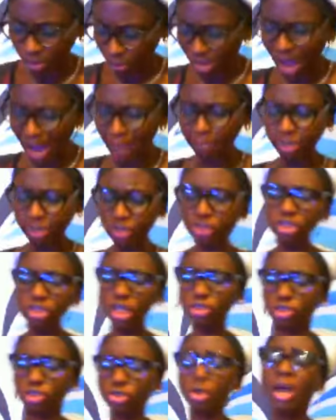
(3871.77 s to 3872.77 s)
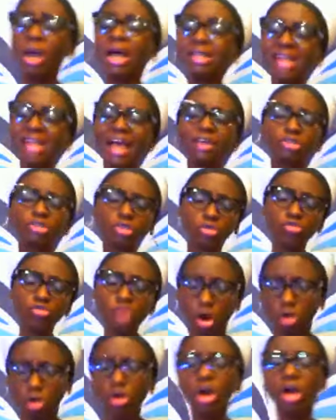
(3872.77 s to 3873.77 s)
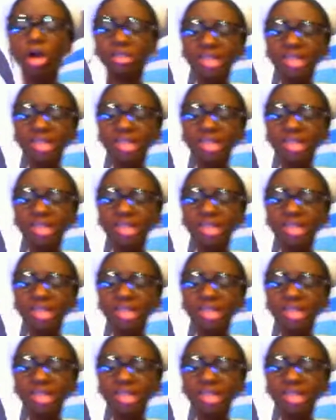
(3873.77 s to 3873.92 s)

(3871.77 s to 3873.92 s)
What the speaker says: We appreciate you. Thank you, Lord.